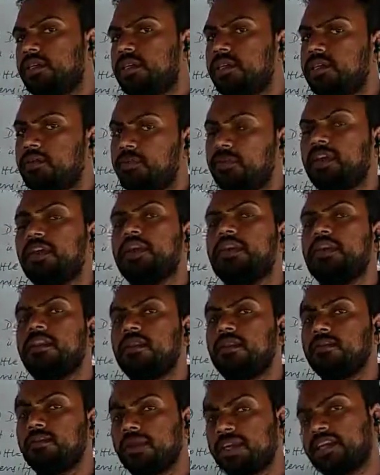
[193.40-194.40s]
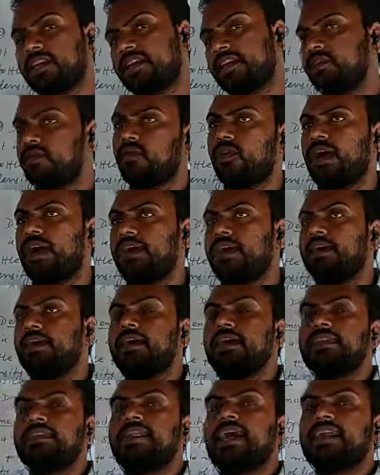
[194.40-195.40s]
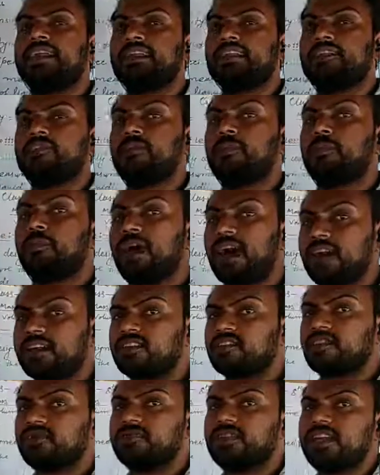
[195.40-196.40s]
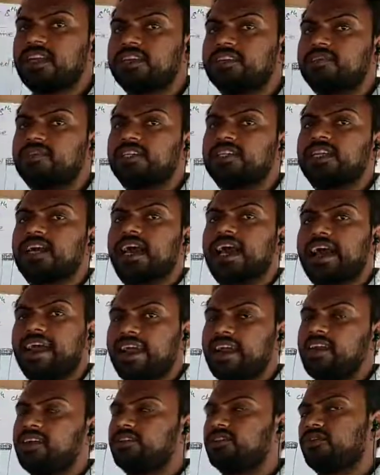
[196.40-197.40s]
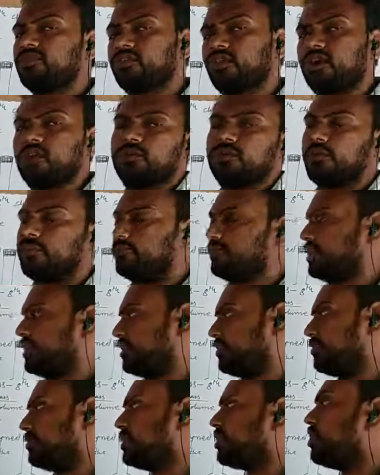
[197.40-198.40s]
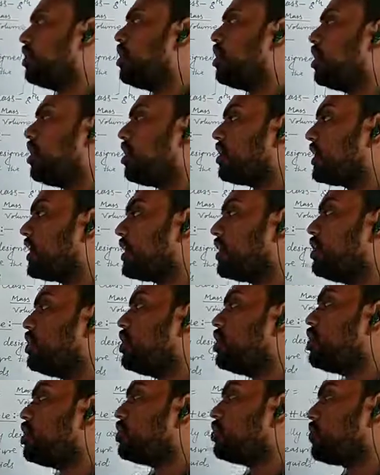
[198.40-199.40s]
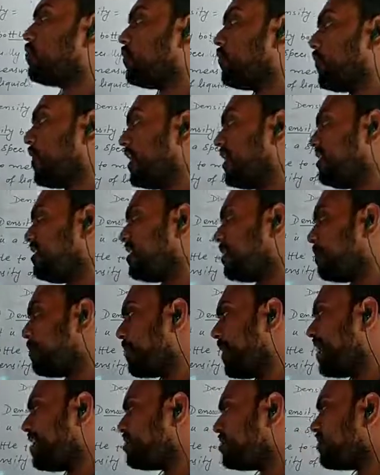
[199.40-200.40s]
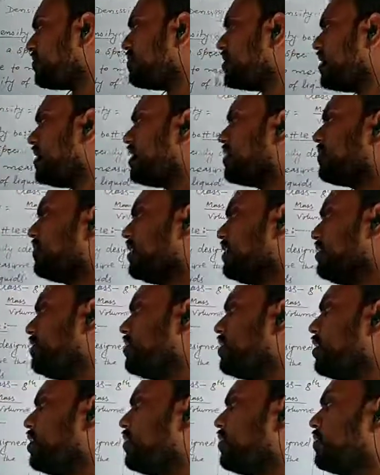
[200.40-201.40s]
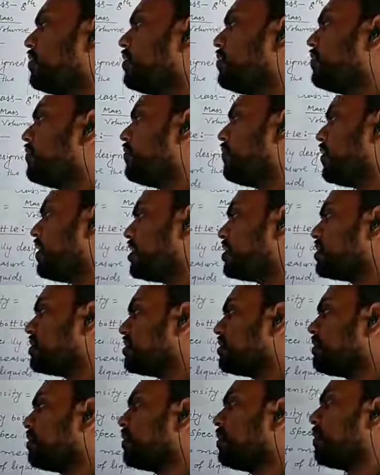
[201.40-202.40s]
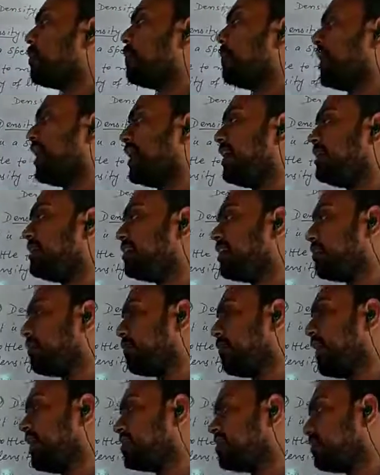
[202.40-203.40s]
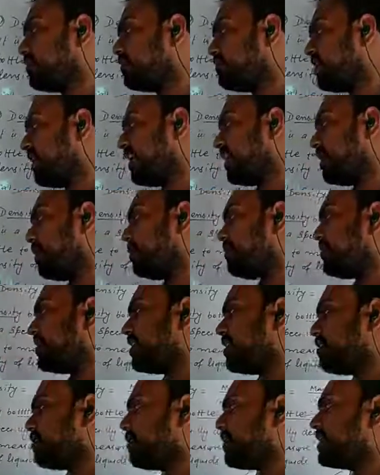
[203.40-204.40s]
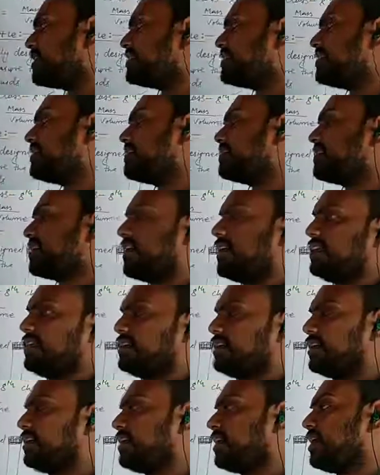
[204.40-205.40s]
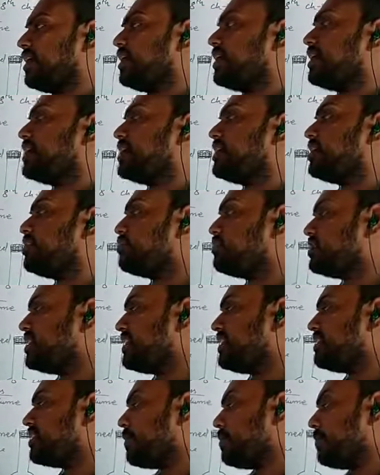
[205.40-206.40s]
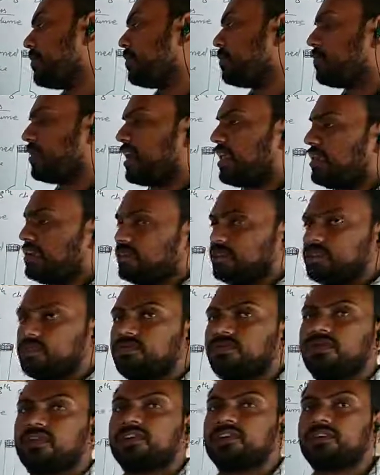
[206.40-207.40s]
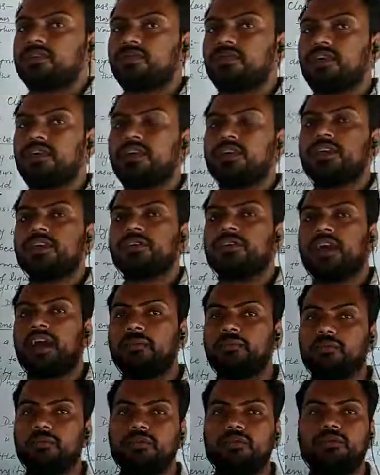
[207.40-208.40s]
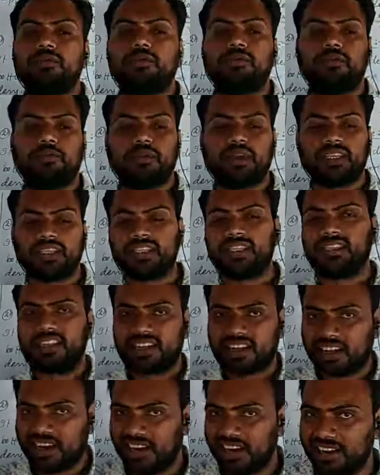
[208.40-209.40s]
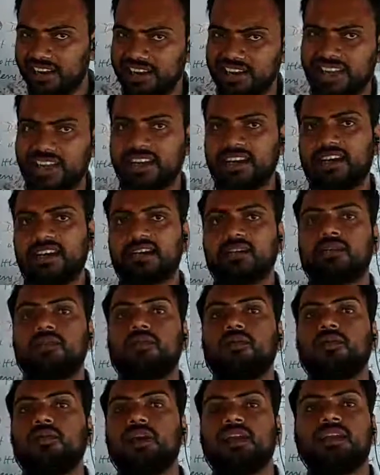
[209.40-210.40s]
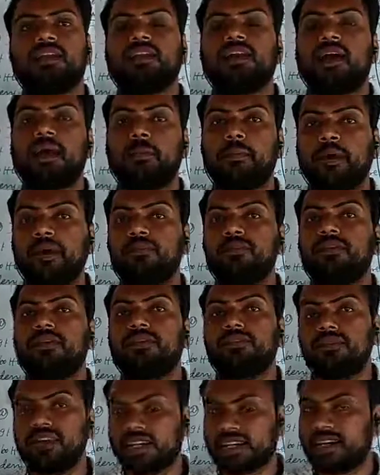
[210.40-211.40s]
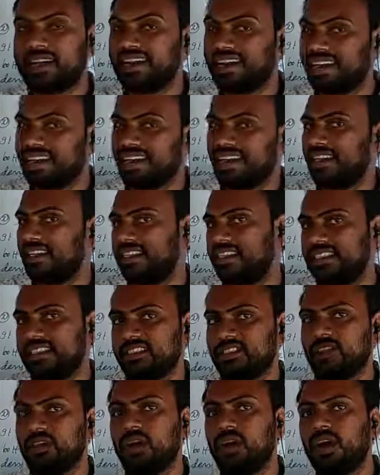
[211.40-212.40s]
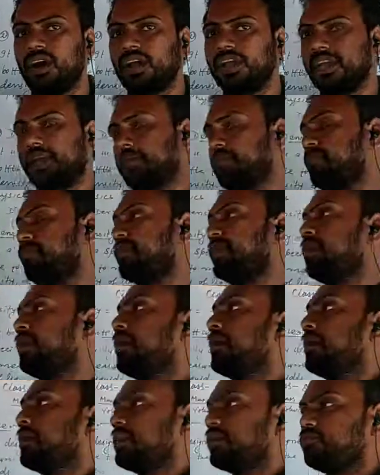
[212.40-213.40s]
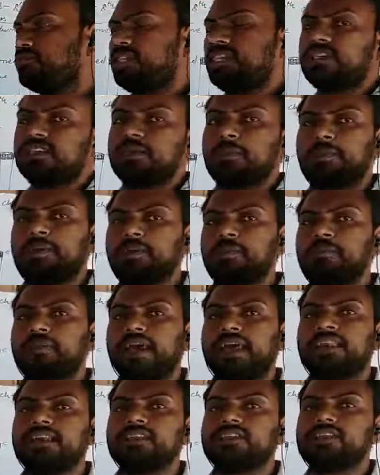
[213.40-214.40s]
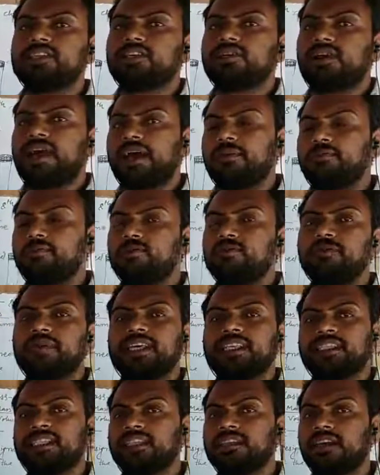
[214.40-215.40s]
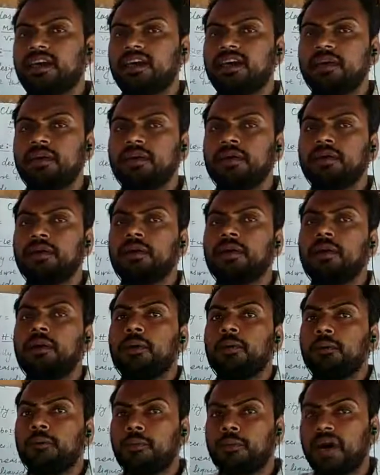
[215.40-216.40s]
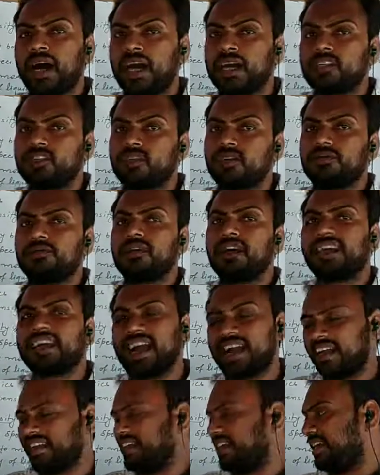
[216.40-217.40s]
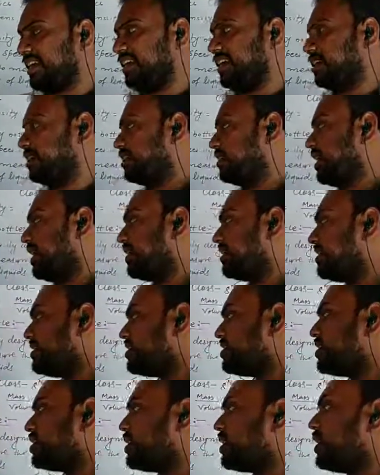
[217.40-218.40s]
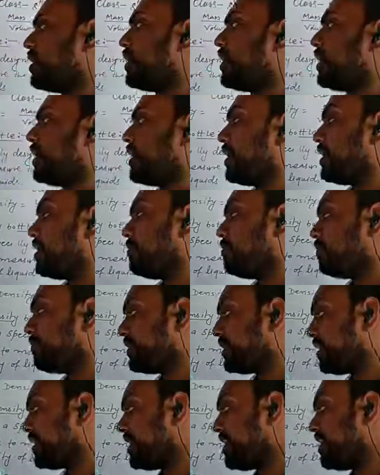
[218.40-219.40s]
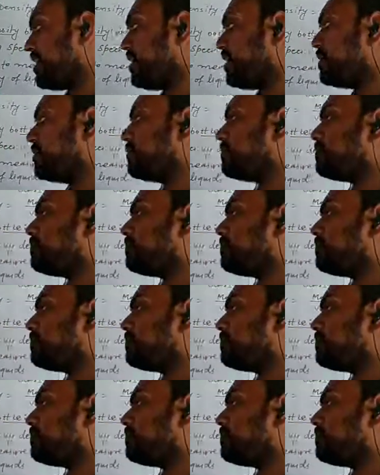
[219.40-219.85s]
it be required, that is mass of the liquid and the volume of the liquid. Okay, to find the mass of the liquid, first find the mass of the empty measuring cylinder using the beam balance. First of all, you have to measure the container, what amount of the container is. Okay, using the beam balance you have to measure the mass of the container, that is empty